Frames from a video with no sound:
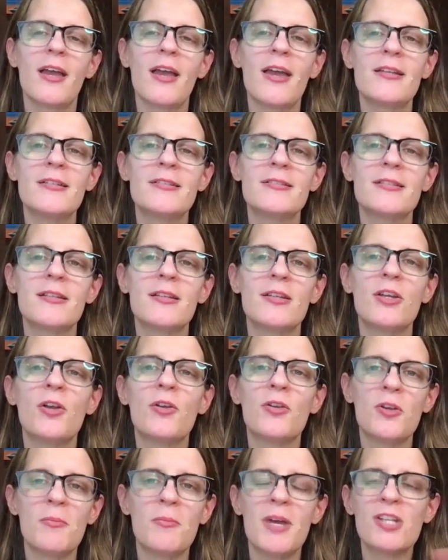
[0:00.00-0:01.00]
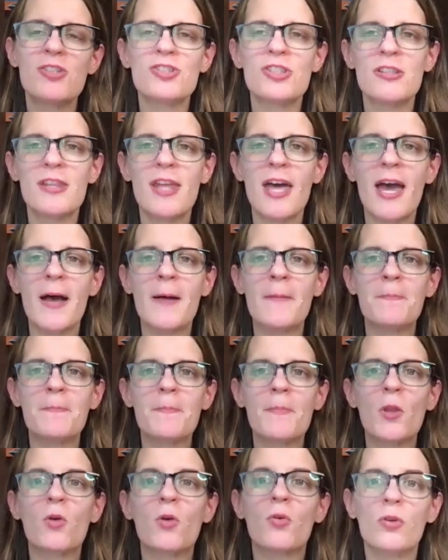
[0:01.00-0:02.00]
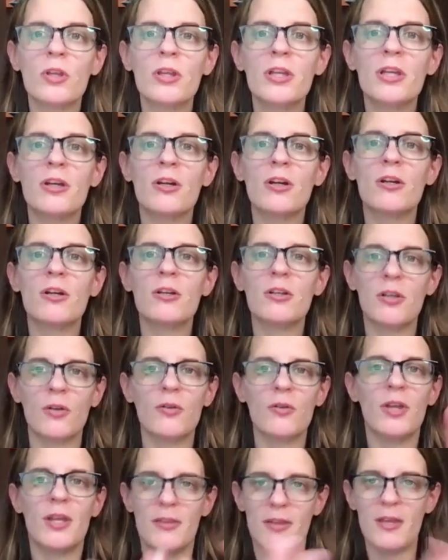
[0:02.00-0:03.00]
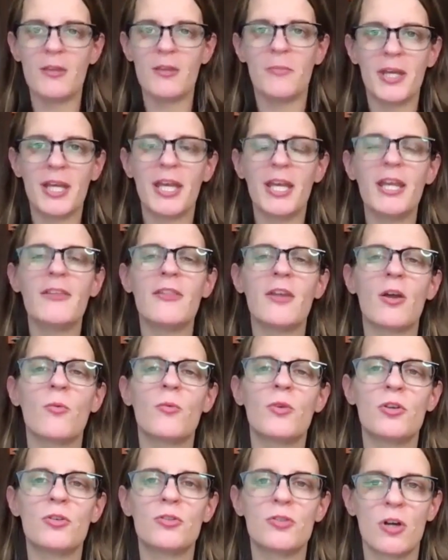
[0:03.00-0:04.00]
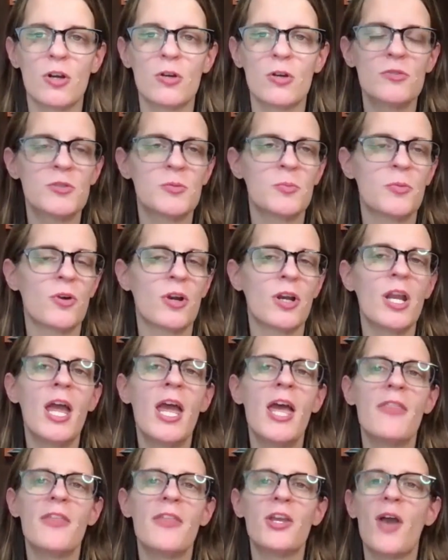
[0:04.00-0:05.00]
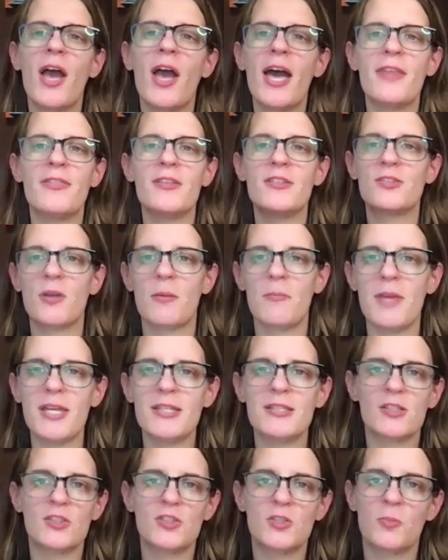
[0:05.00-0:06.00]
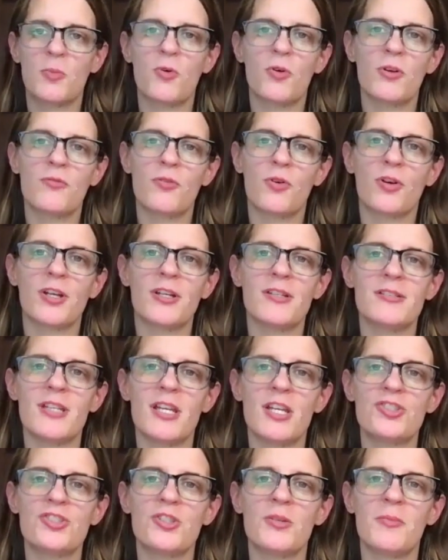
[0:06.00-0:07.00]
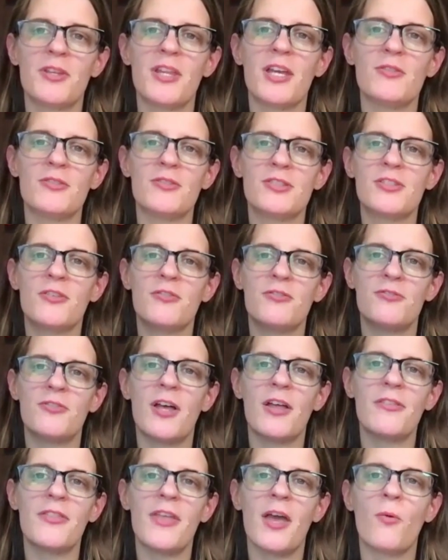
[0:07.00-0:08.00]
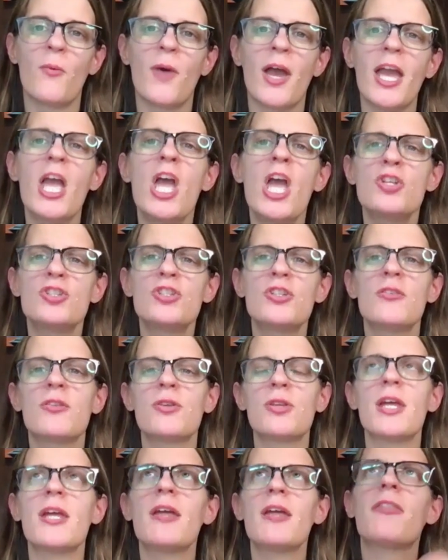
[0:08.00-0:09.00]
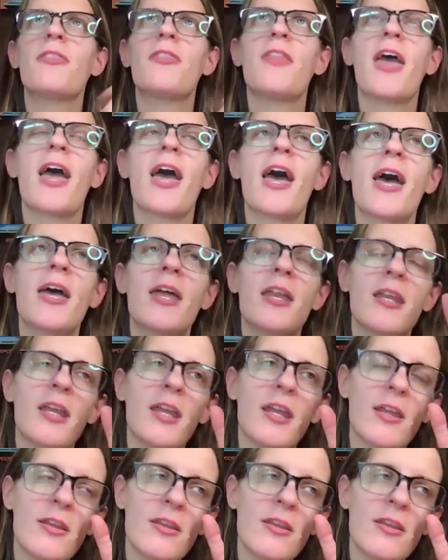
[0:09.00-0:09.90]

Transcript: And, you mentioned that earlier, in the beginning there, when your daughter was born, that you had this amazing supportive organization, but that you still felt that way. Do you think that